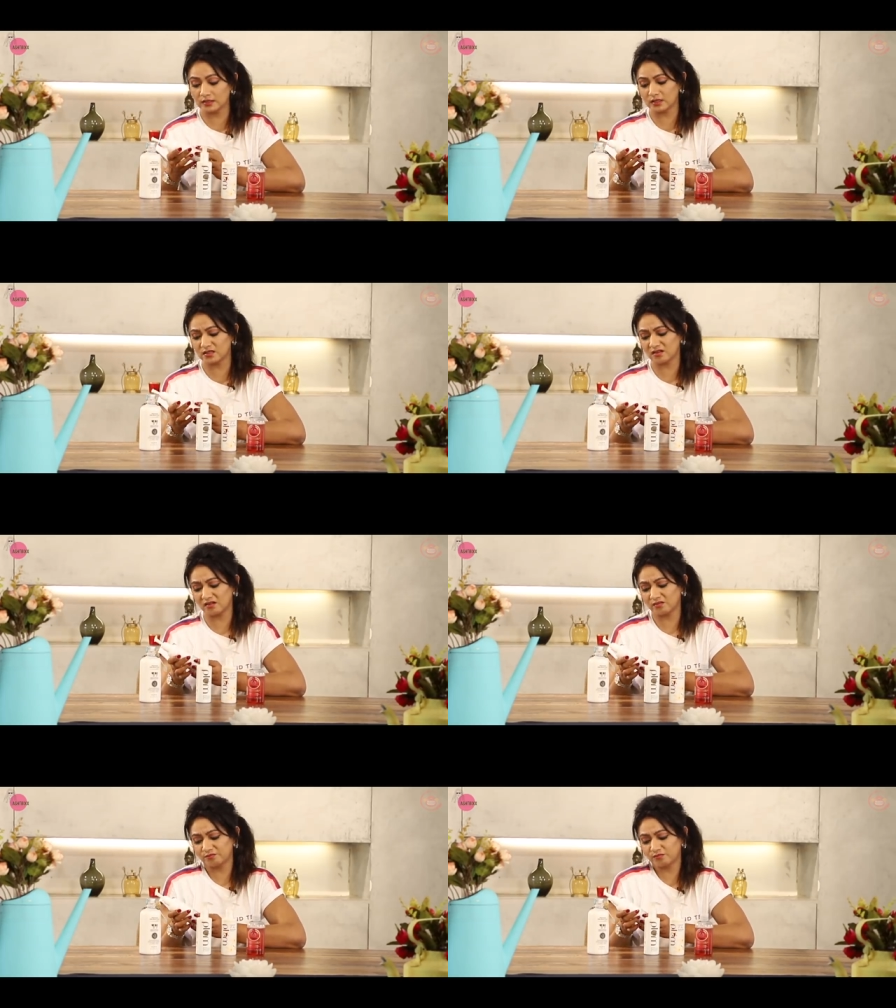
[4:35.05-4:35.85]
This is
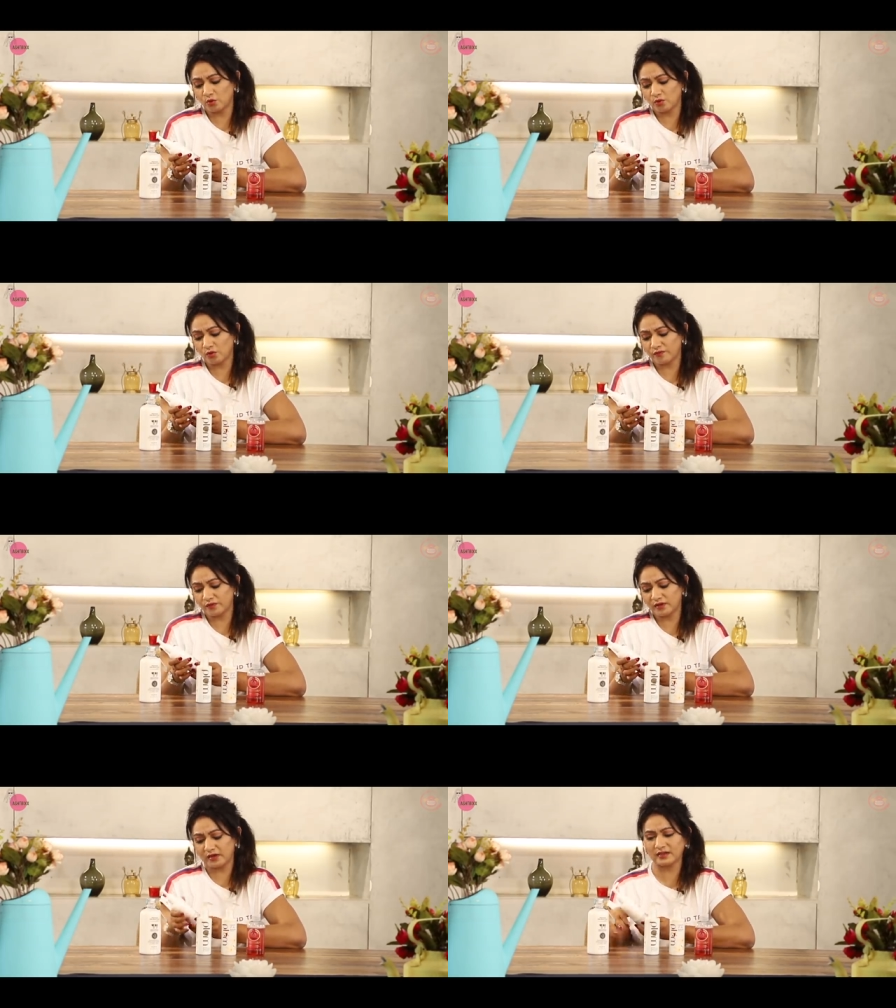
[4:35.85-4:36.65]
more of
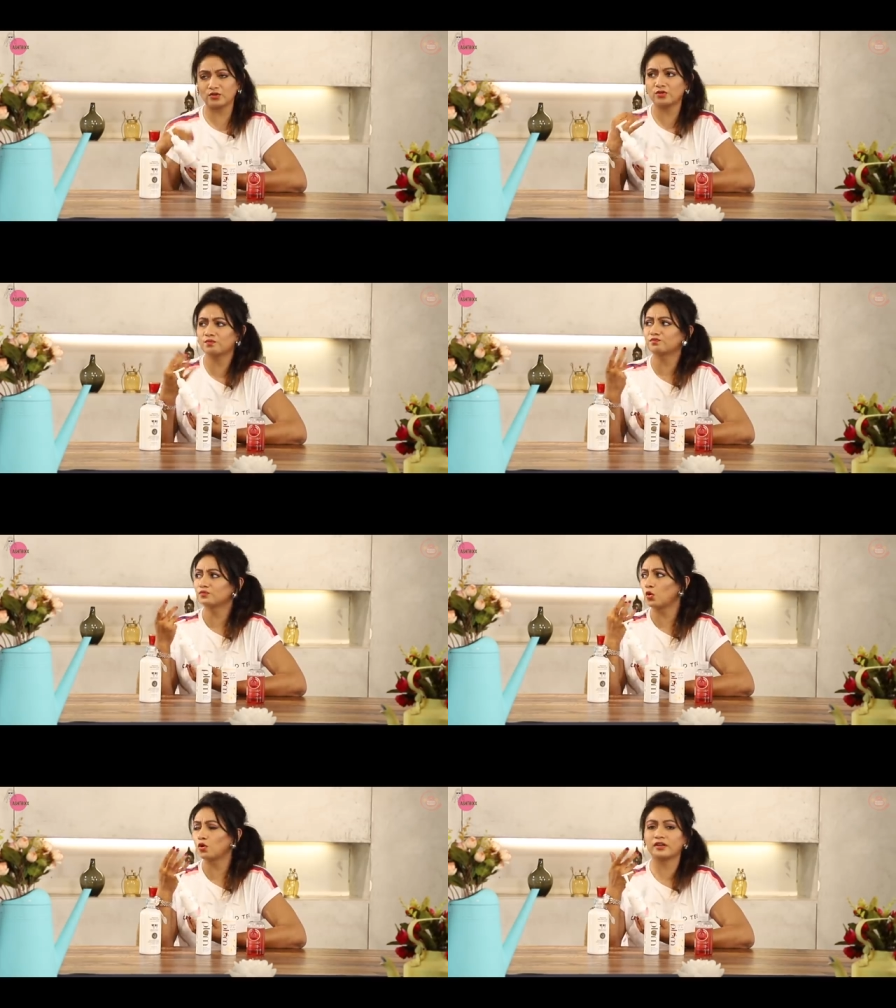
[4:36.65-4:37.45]
a like, you know,
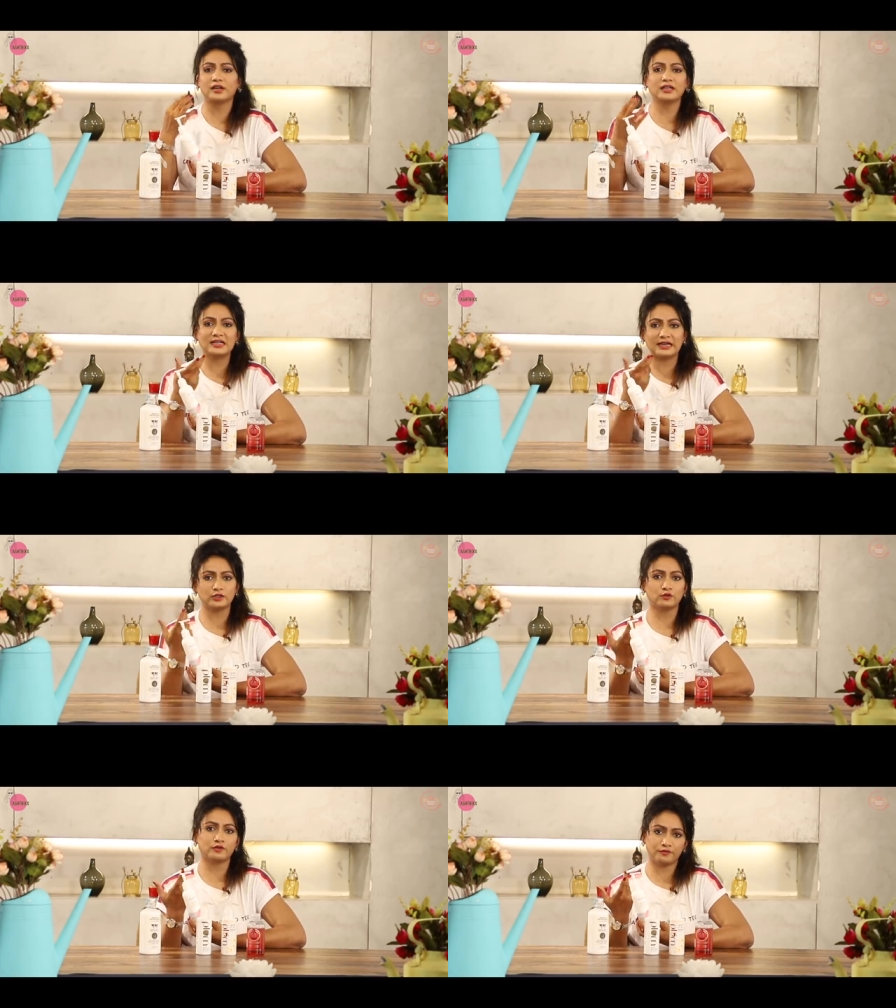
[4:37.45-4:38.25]
coconutty
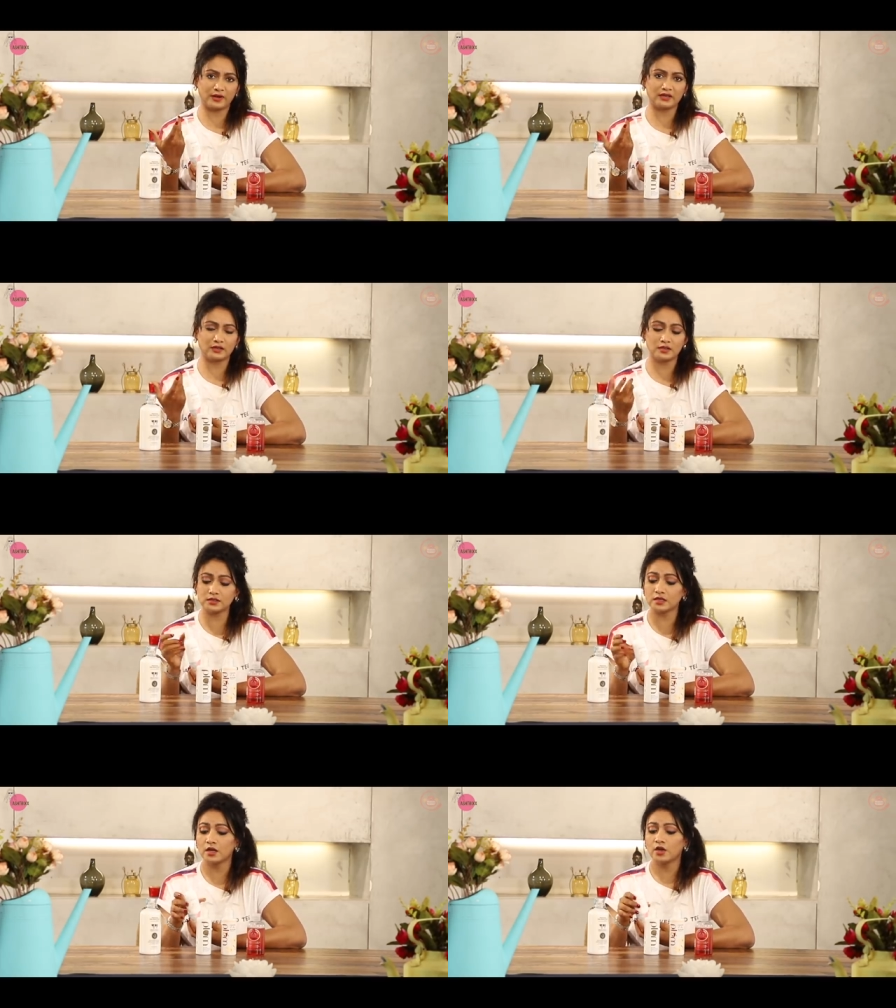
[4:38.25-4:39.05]
kind of a fragrance.